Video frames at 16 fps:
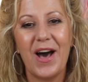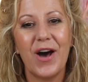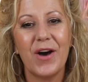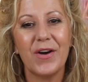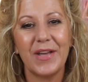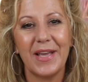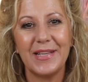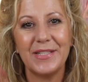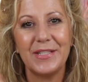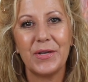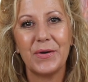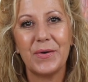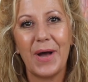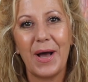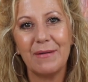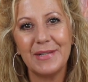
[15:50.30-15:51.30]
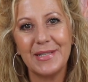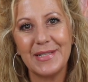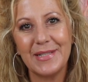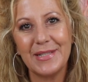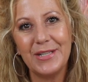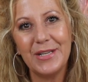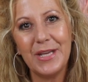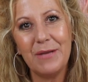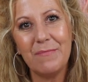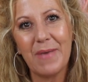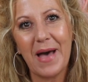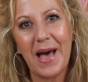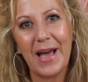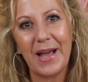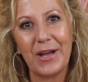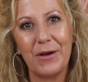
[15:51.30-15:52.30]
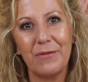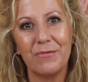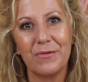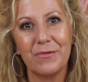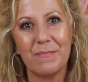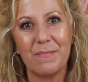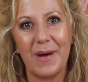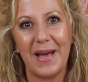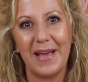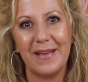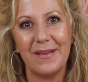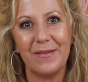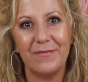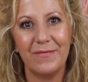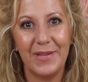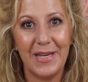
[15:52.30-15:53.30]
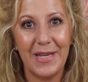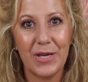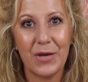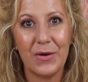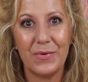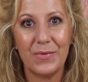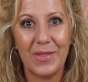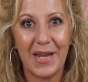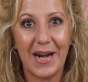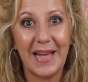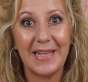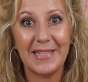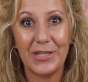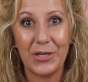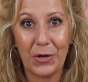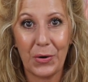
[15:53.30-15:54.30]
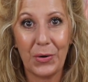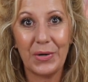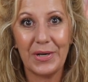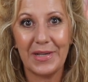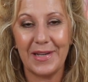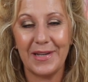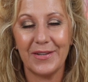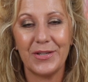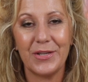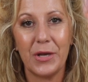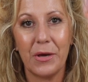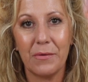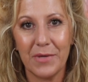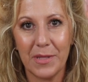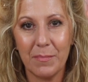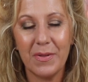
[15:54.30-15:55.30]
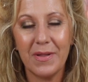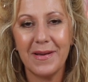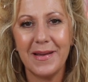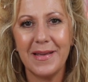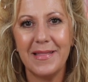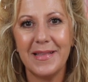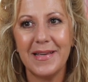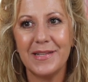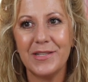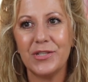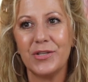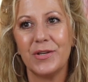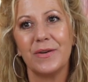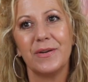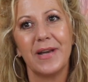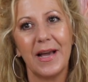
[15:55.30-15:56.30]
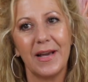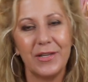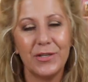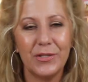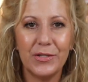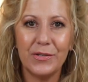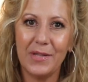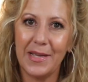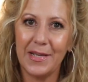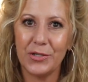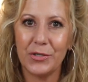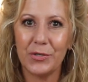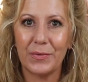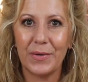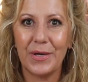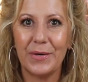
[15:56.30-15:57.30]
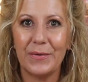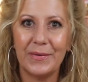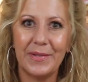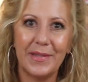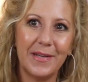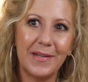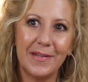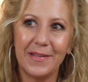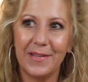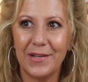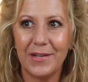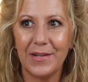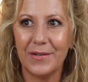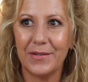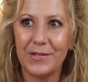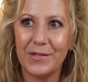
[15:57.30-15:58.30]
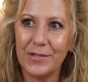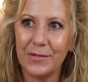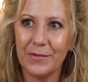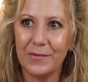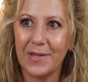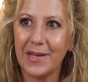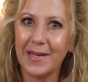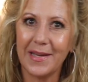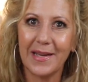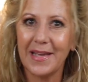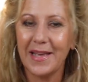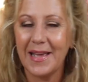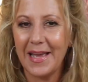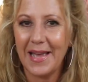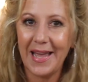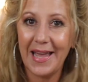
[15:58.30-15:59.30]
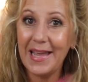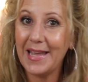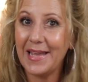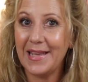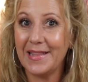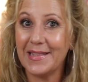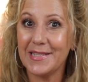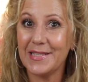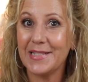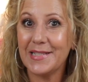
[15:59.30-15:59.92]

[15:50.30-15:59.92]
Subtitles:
okay, so I was looking back over my video that I did earlier, with applying this, and how you do the intro, and then, you do the, hey, this